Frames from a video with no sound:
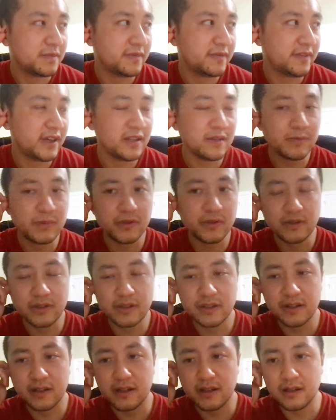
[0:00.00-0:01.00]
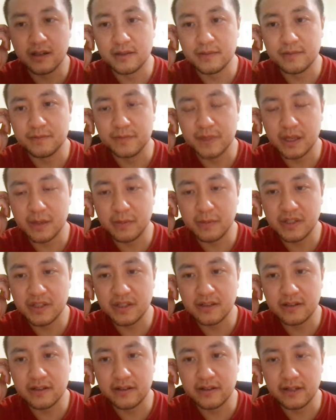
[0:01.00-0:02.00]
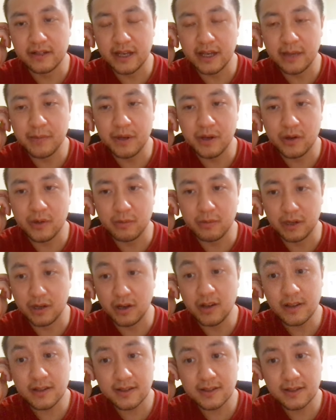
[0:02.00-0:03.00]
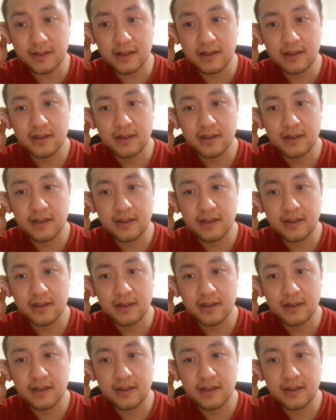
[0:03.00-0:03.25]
Facebook machine learning ML blogs.